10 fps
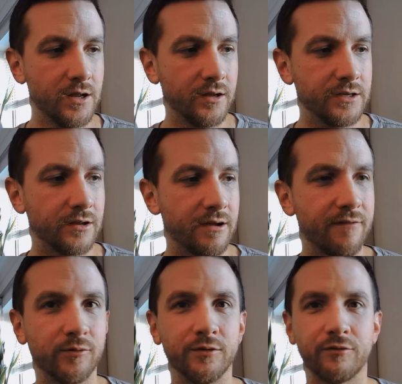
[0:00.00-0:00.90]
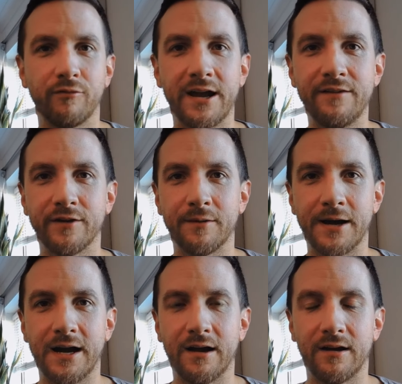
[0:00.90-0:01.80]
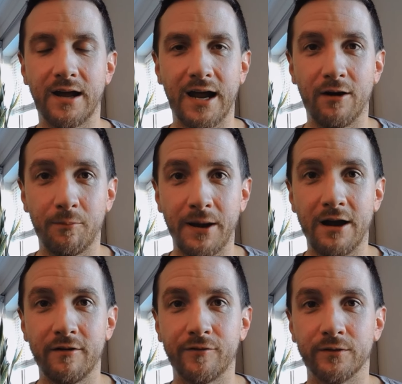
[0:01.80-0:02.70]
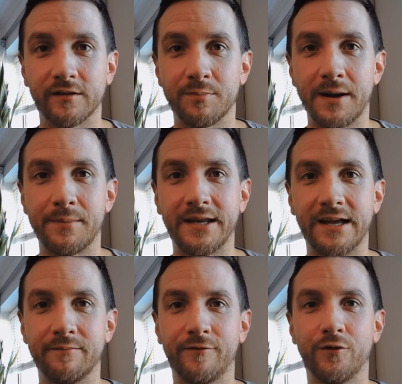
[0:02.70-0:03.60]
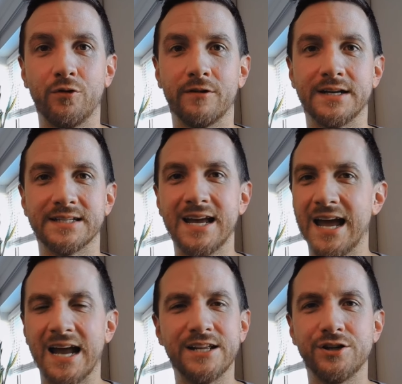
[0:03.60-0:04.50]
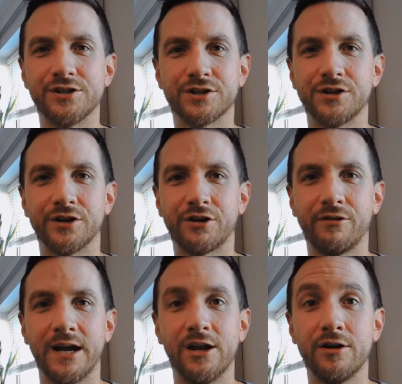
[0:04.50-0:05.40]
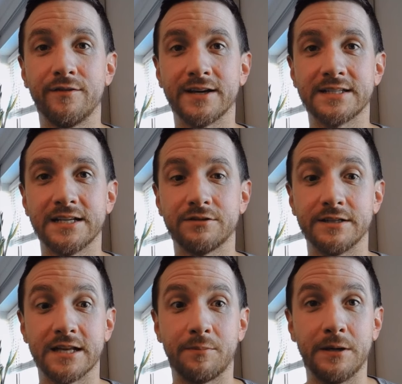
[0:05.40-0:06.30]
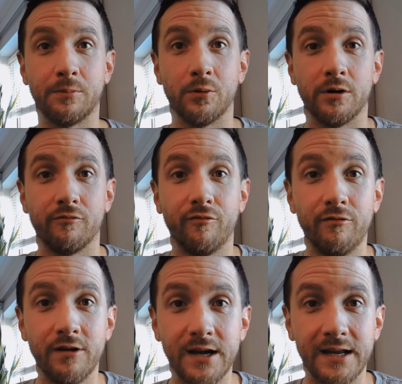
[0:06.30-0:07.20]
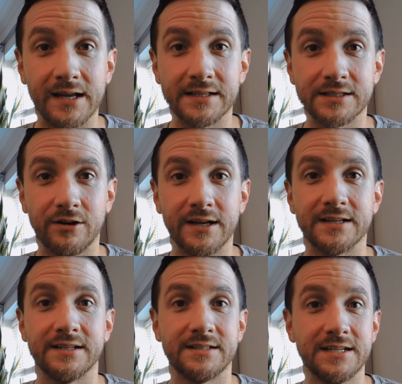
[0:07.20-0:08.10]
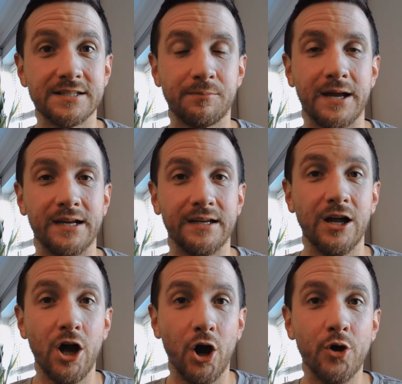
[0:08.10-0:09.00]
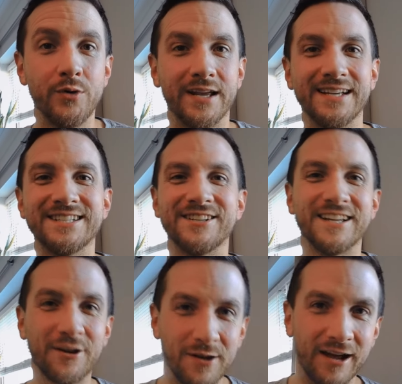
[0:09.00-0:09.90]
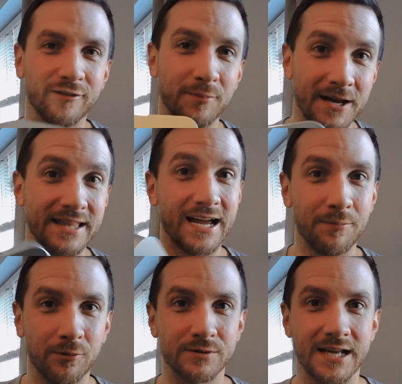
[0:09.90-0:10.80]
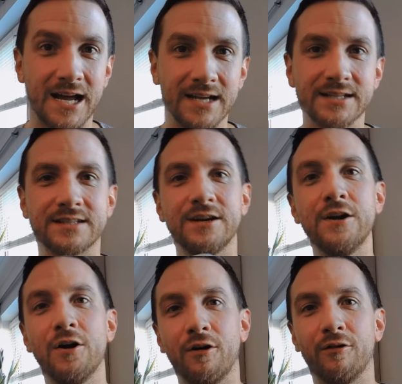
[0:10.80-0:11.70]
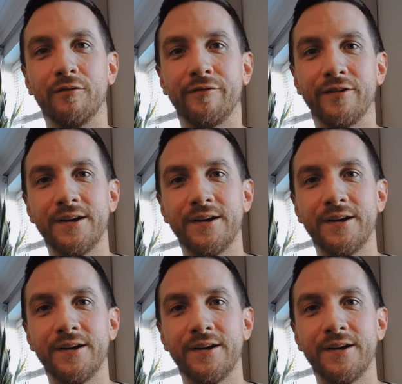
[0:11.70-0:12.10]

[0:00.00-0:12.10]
You know, everyone's raving about how powerful this Mac Mini M4 is, and then you're just going to create a load of accessories that people are really excited and anticipating owning, so they don't have to pay the Apple tax of,